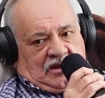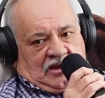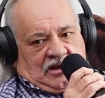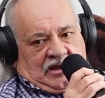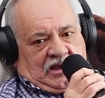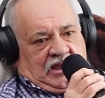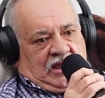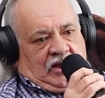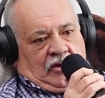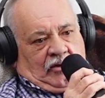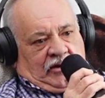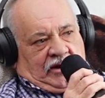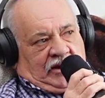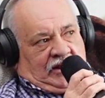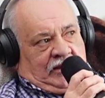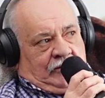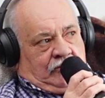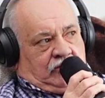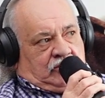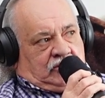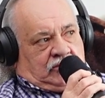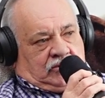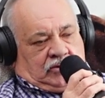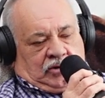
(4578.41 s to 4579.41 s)
he only
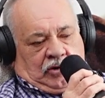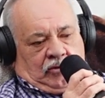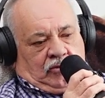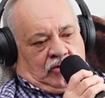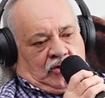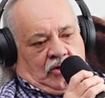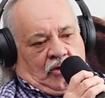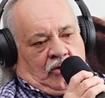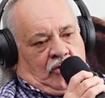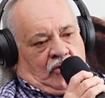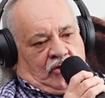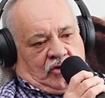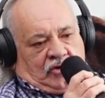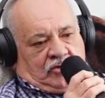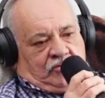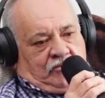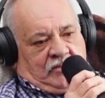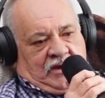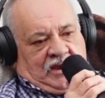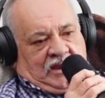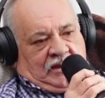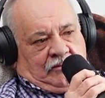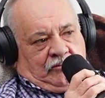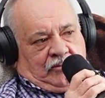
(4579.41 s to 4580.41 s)
lived 2 doors from
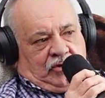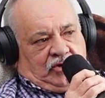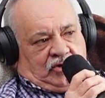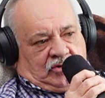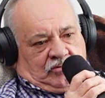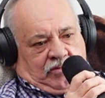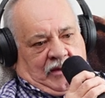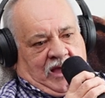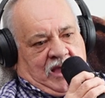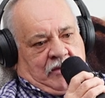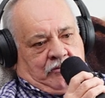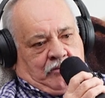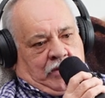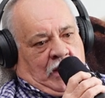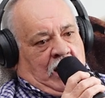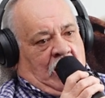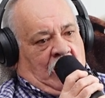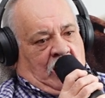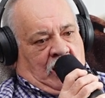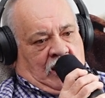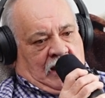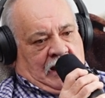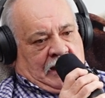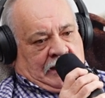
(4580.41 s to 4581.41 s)
me, and we used to play
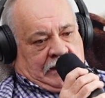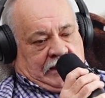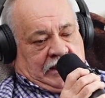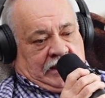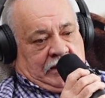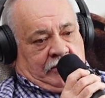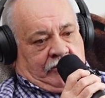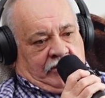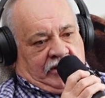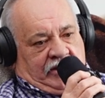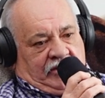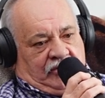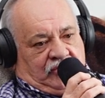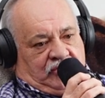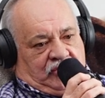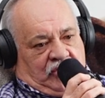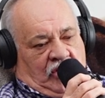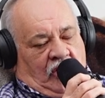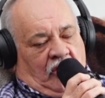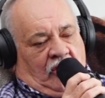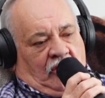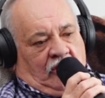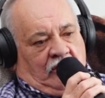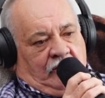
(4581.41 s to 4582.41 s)
ball hockey when he was
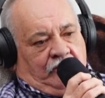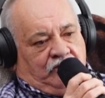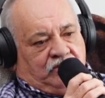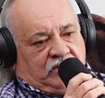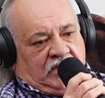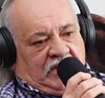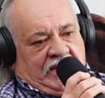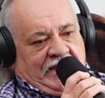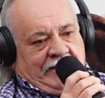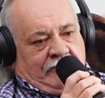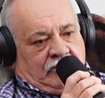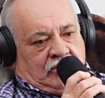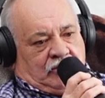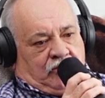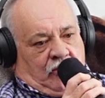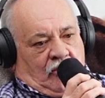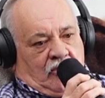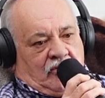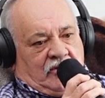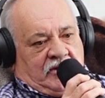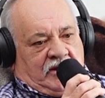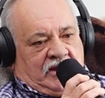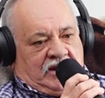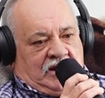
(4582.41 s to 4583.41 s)
young. Yep. He was
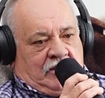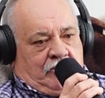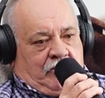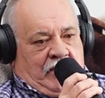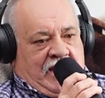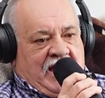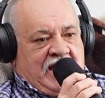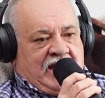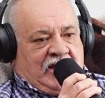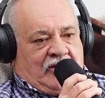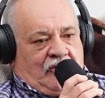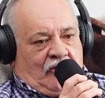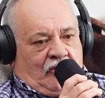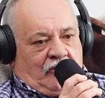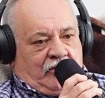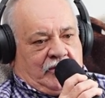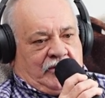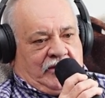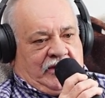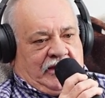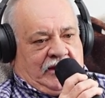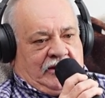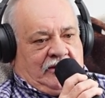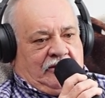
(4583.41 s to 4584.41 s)
working in the bank
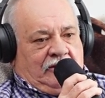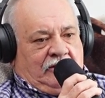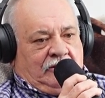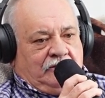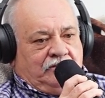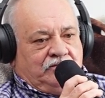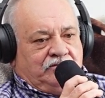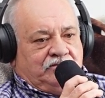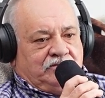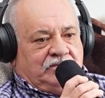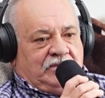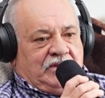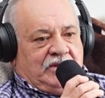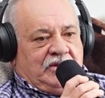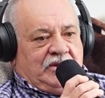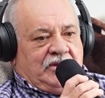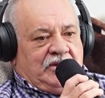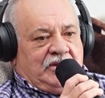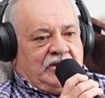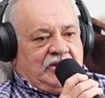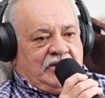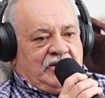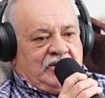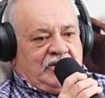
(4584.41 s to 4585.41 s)
over there.
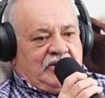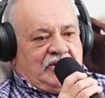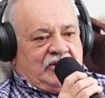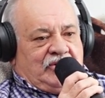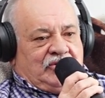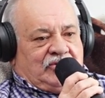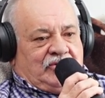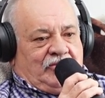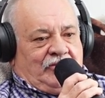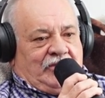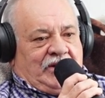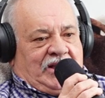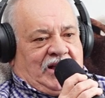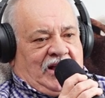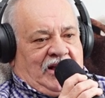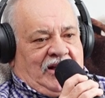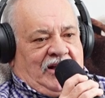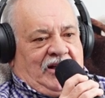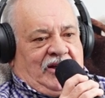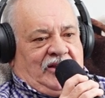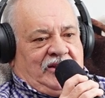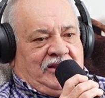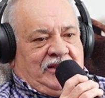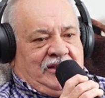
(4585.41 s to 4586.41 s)
So we
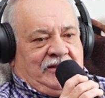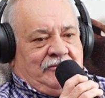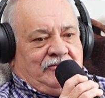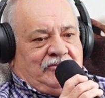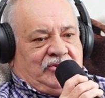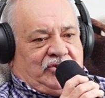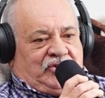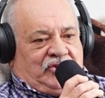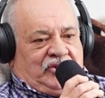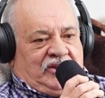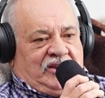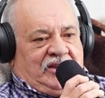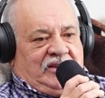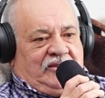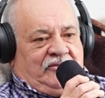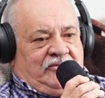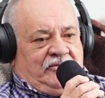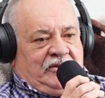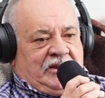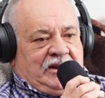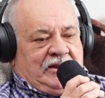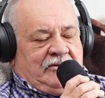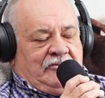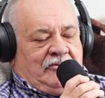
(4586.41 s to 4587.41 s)
called him to see
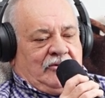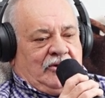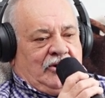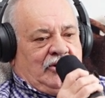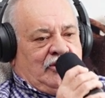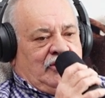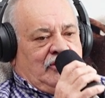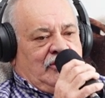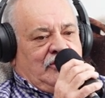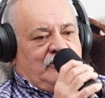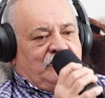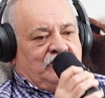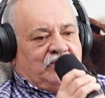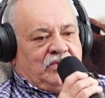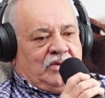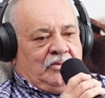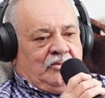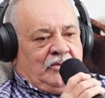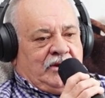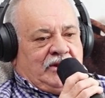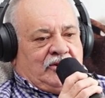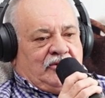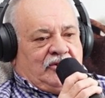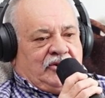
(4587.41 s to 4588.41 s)
if anywhere
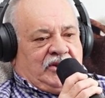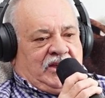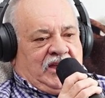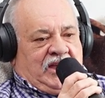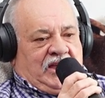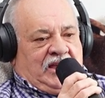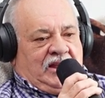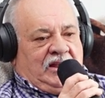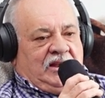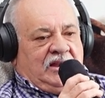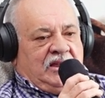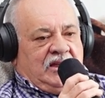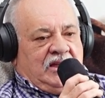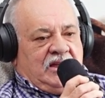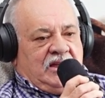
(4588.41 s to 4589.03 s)
we could get.